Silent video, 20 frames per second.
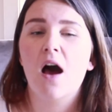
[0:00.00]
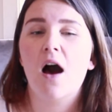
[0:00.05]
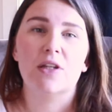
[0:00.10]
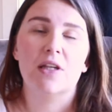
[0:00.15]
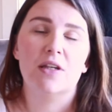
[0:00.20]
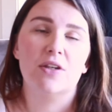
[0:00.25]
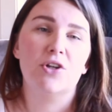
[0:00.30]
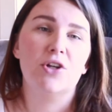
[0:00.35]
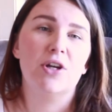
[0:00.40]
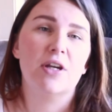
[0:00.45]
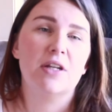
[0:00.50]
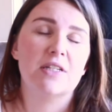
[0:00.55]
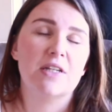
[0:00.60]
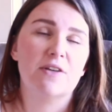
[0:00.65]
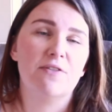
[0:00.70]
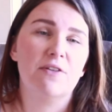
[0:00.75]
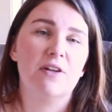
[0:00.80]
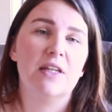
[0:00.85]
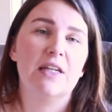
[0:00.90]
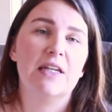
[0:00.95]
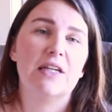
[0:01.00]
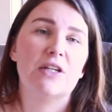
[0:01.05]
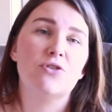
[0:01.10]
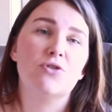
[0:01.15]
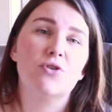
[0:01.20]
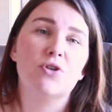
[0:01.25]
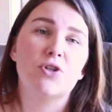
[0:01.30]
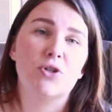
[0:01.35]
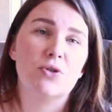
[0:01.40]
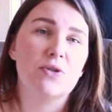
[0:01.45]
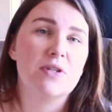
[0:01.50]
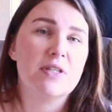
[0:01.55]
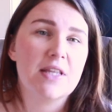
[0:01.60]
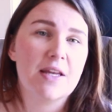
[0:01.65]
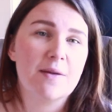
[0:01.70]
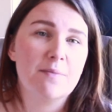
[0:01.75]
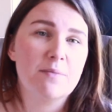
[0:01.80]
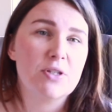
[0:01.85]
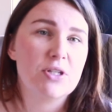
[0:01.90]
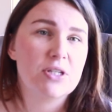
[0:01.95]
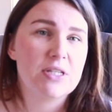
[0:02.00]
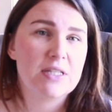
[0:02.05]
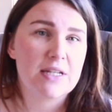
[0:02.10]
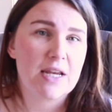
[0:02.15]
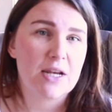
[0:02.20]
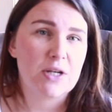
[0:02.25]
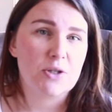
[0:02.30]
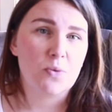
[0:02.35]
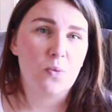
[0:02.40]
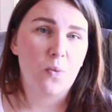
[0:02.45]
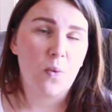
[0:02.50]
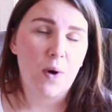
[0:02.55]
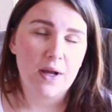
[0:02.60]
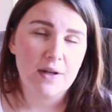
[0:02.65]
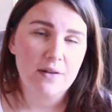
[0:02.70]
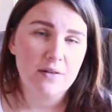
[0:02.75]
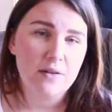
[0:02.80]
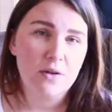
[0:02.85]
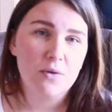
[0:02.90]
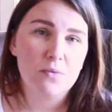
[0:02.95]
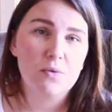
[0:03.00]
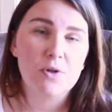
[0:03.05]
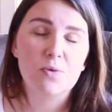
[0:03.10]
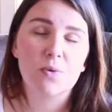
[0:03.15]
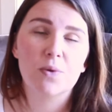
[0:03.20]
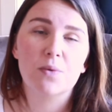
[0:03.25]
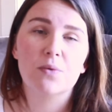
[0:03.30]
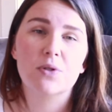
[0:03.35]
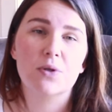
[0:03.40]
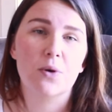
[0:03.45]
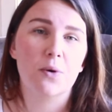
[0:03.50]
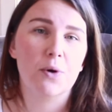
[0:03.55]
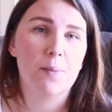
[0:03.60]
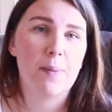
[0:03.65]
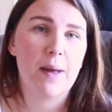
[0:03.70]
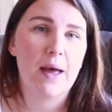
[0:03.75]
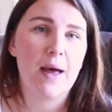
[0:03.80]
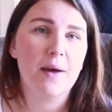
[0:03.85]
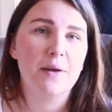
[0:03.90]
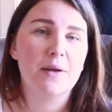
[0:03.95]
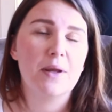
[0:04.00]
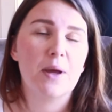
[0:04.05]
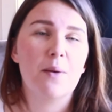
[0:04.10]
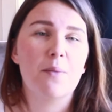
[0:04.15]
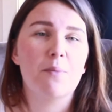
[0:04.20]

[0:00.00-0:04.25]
you can definitely introduce them to stage 1, which we will talk about.